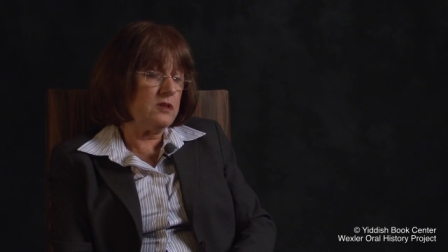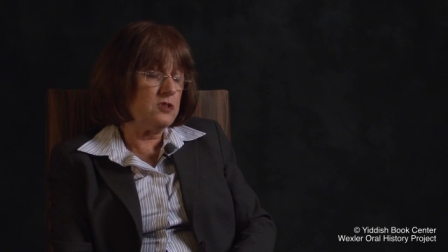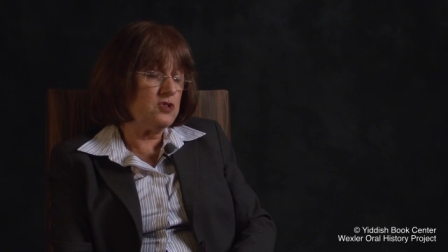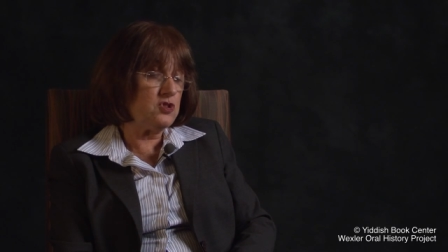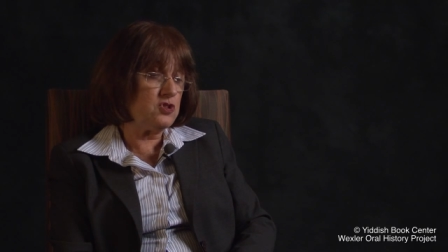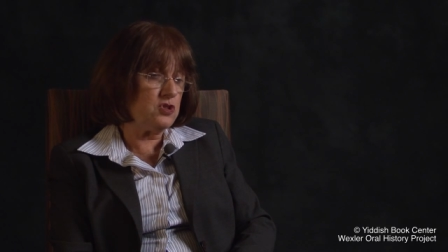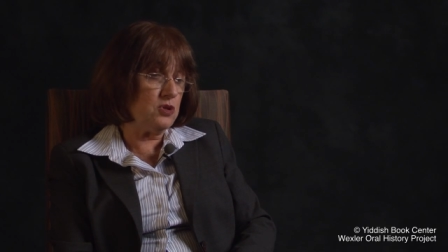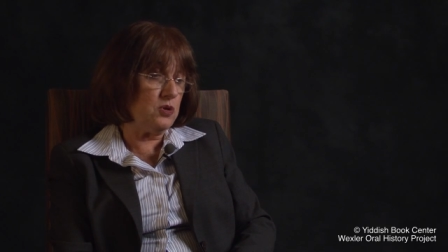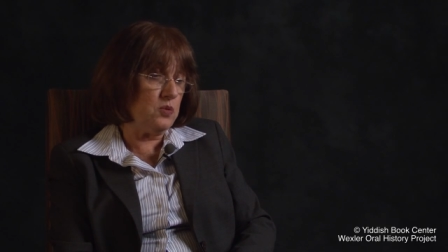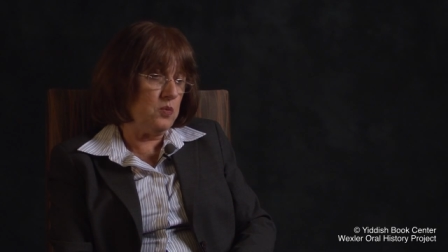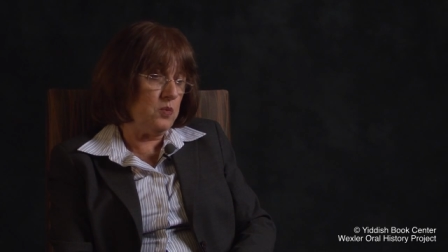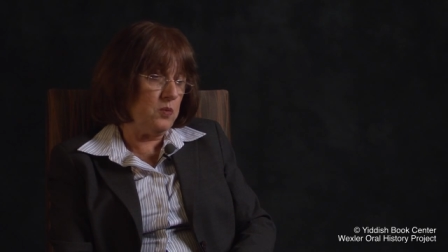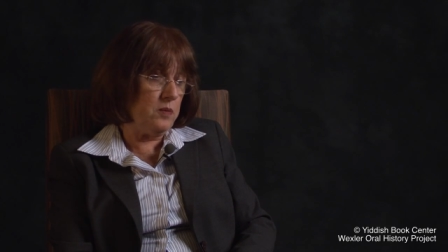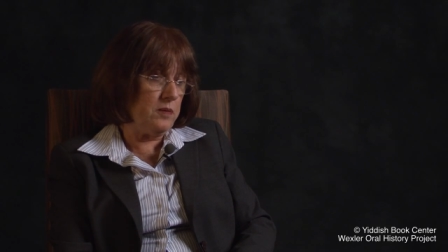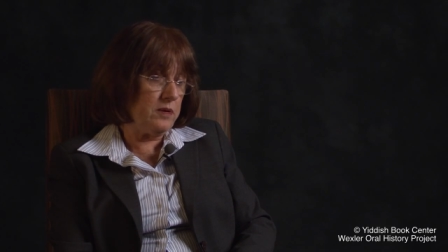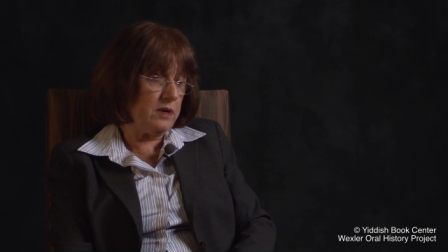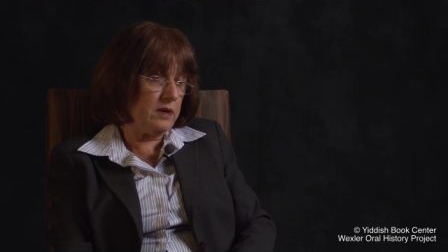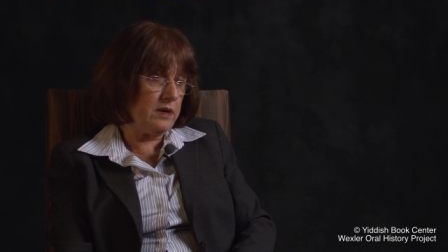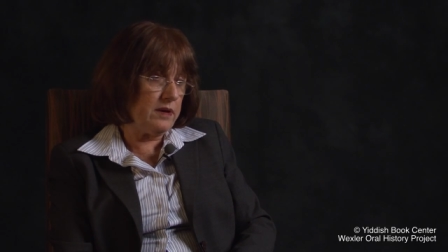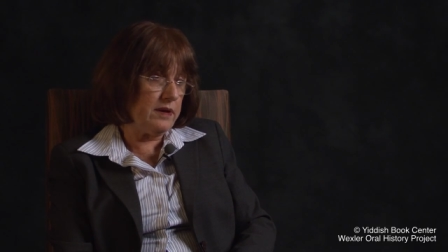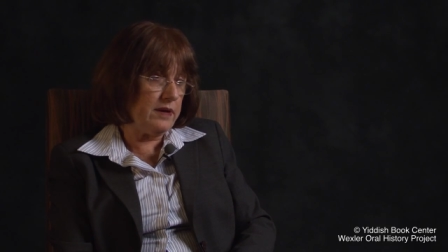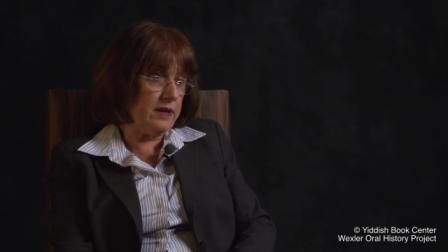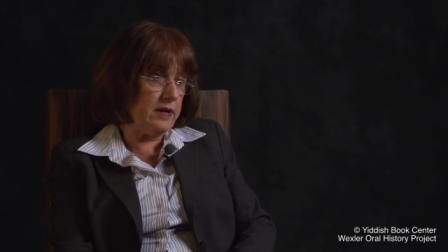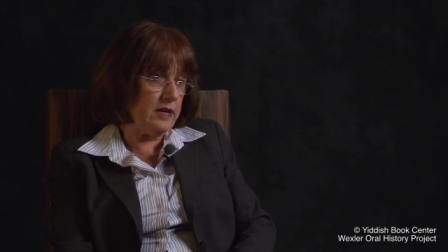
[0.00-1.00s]
so
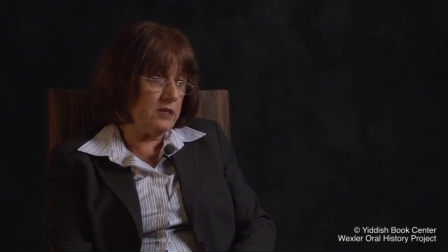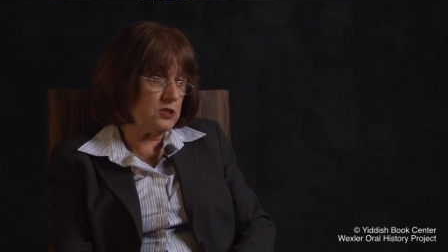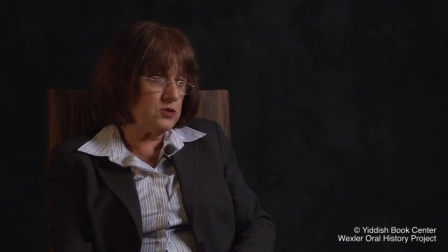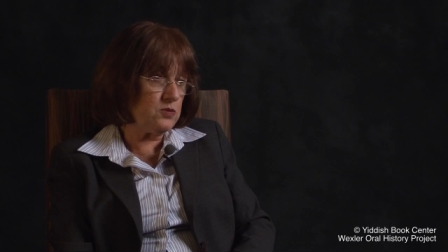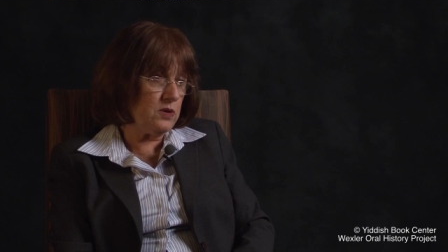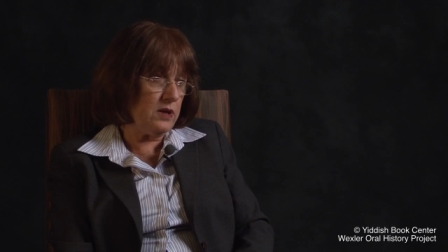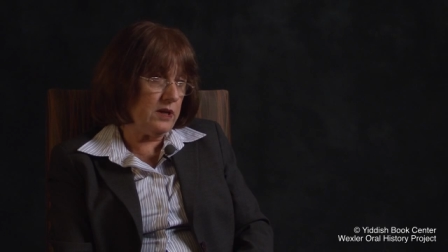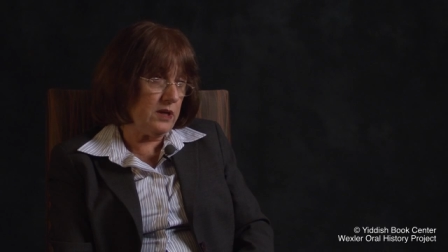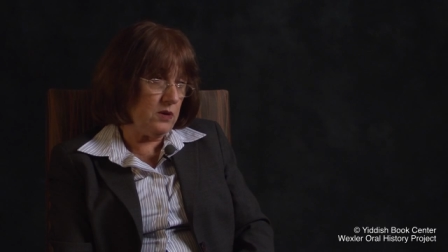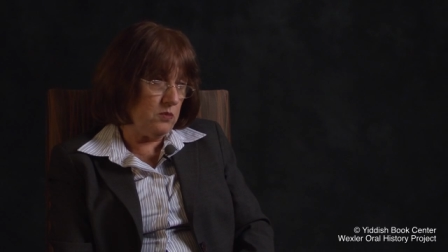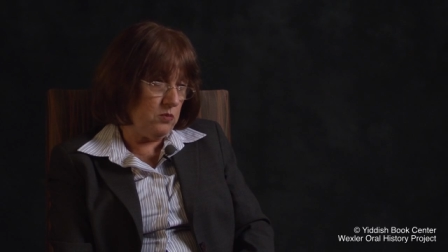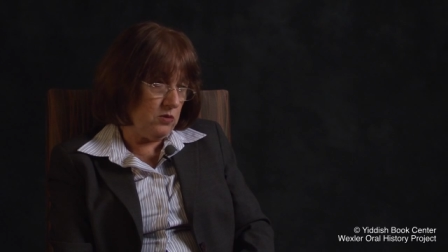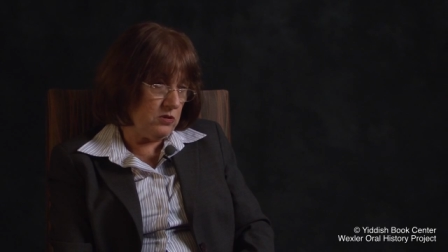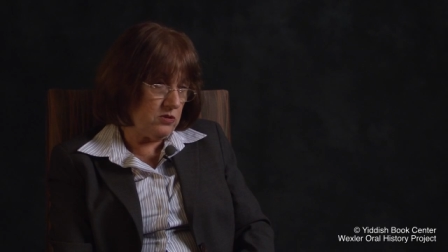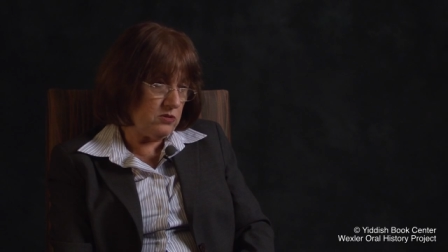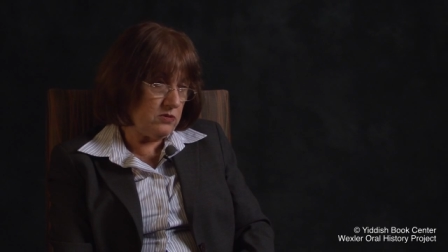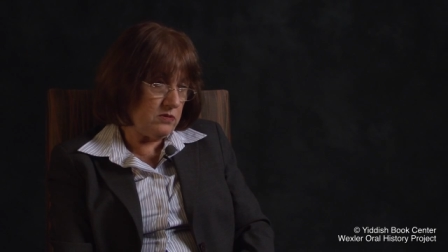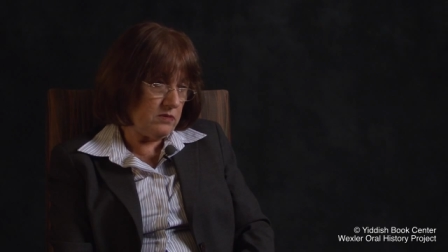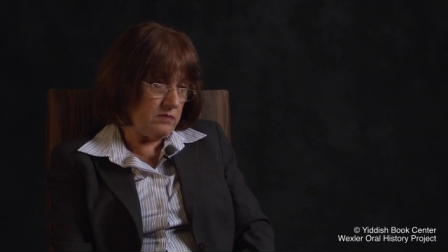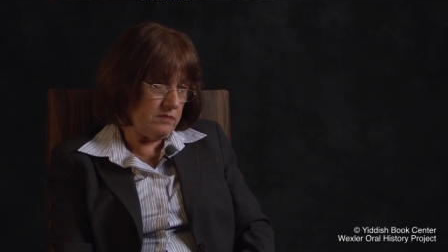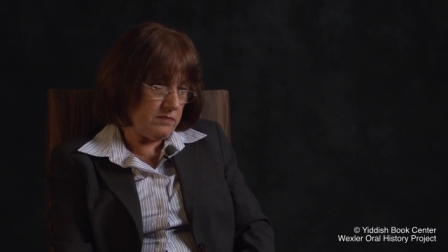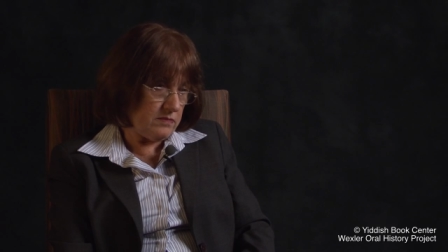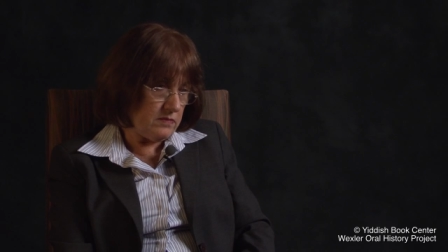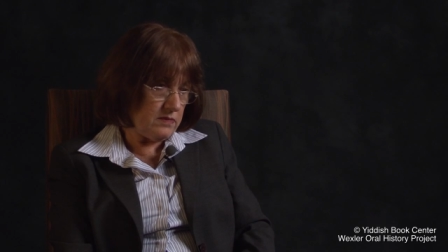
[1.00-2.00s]
actually,
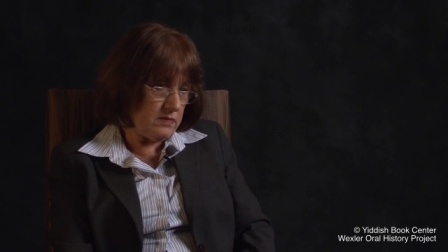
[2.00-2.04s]
what